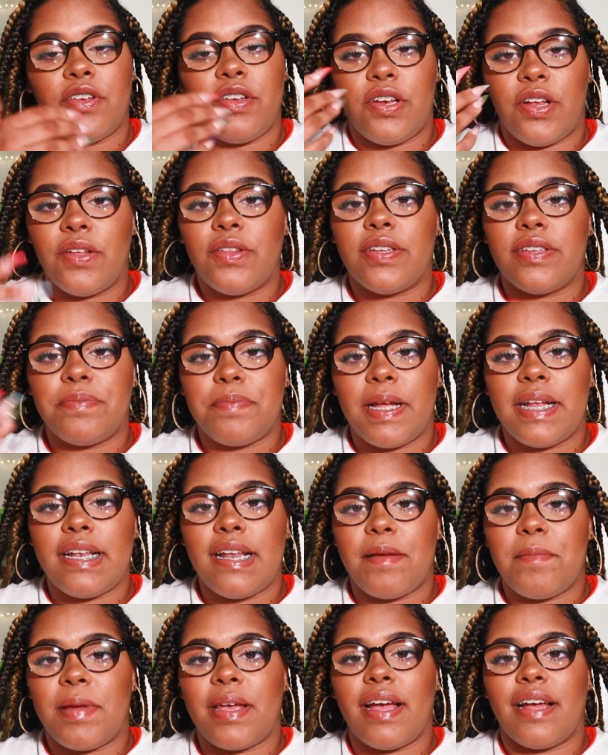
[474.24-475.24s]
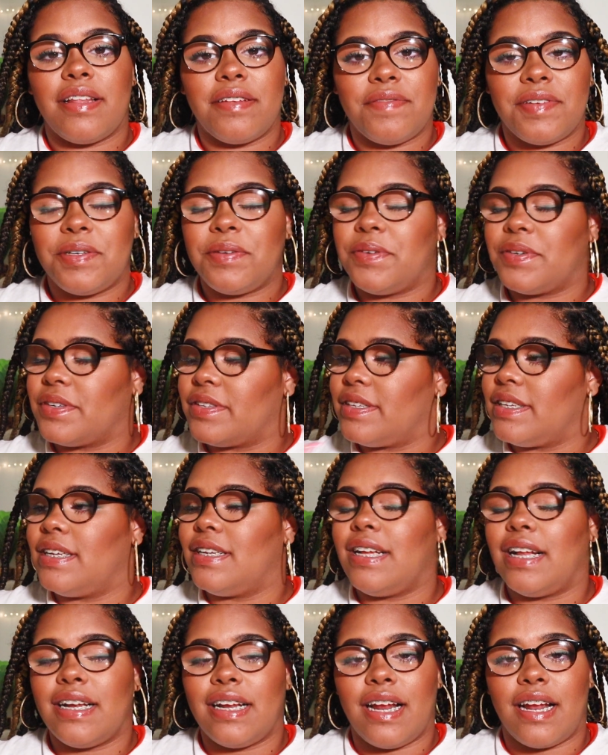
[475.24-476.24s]
you know, this pandemic, I live in New York City,
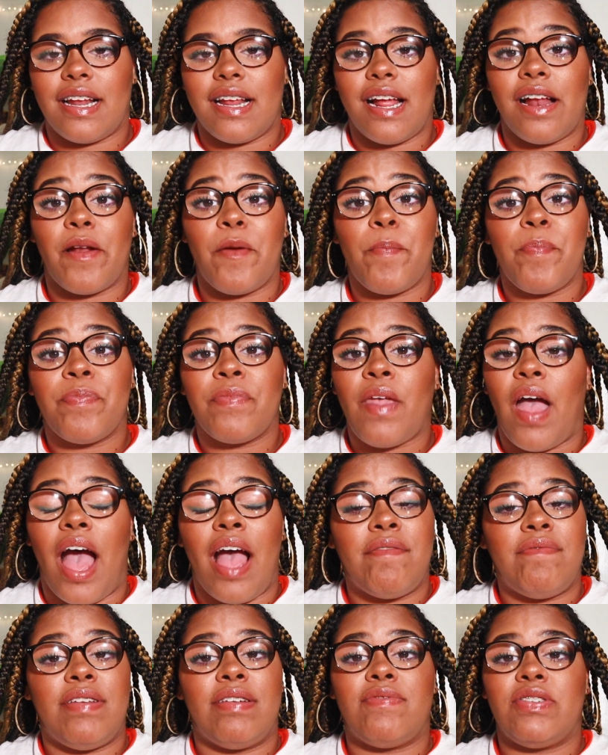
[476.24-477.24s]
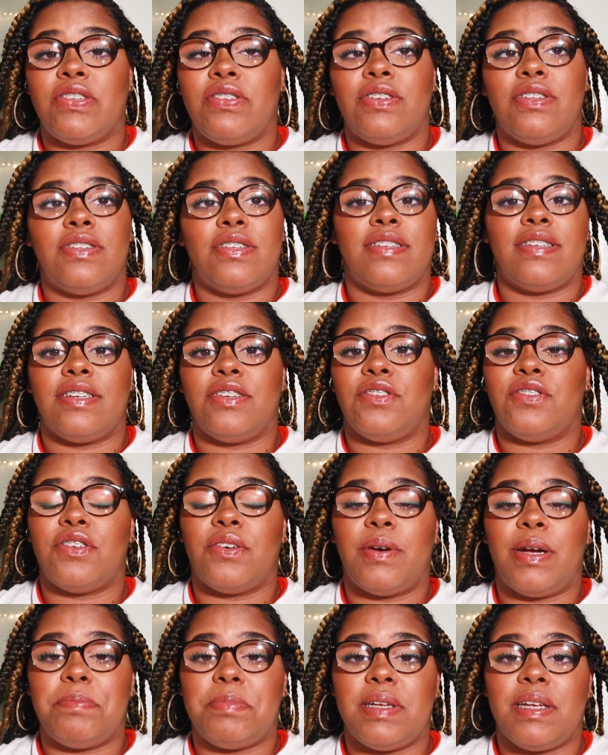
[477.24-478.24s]
yada yada yada. I've never seen the city
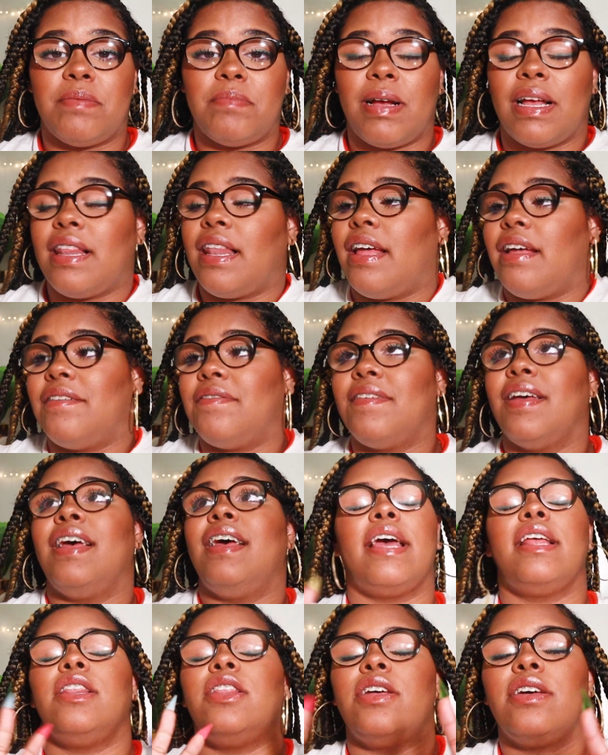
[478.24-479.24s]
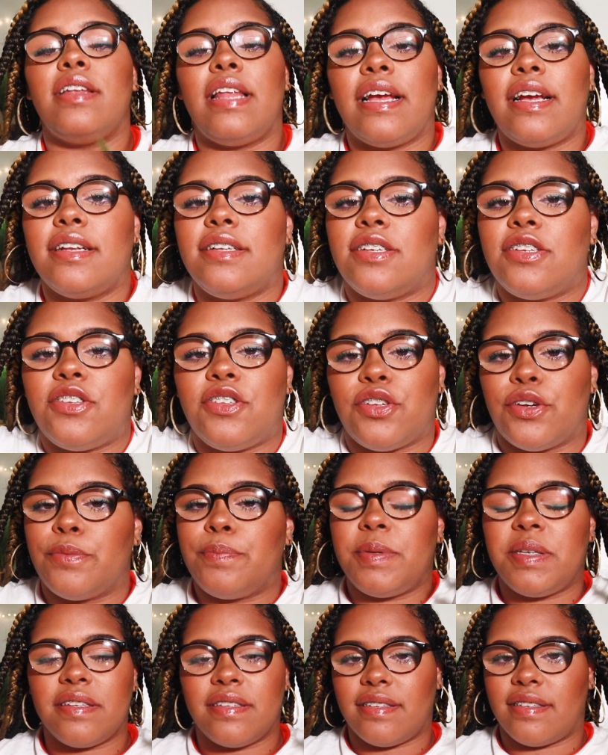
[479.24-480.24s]
so empty in my life. It looked like a
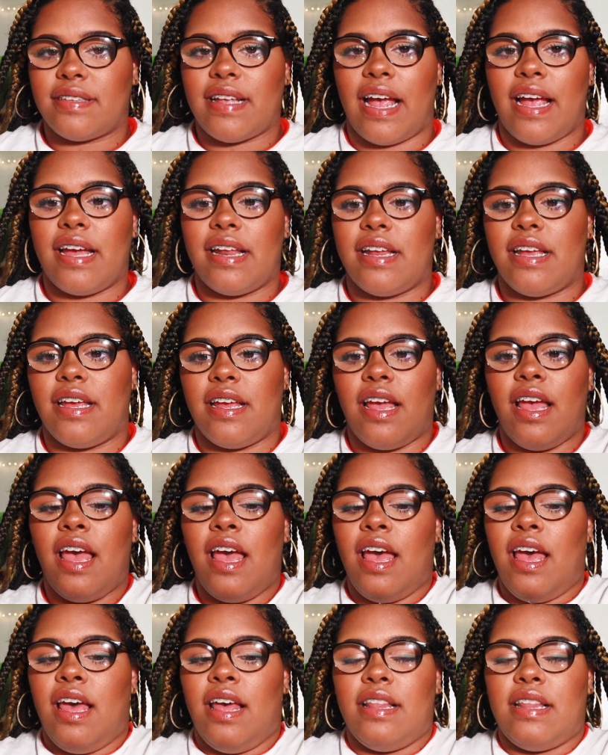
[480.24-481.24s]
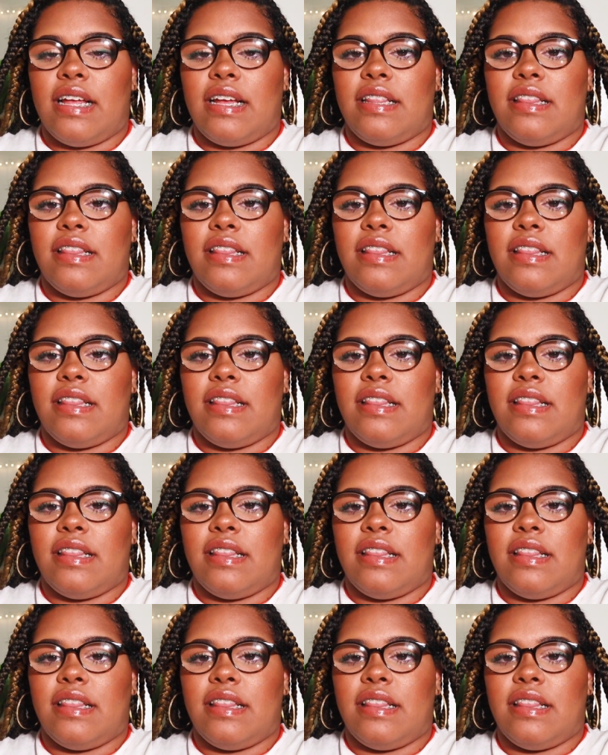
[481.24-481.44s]
dystopian society. Like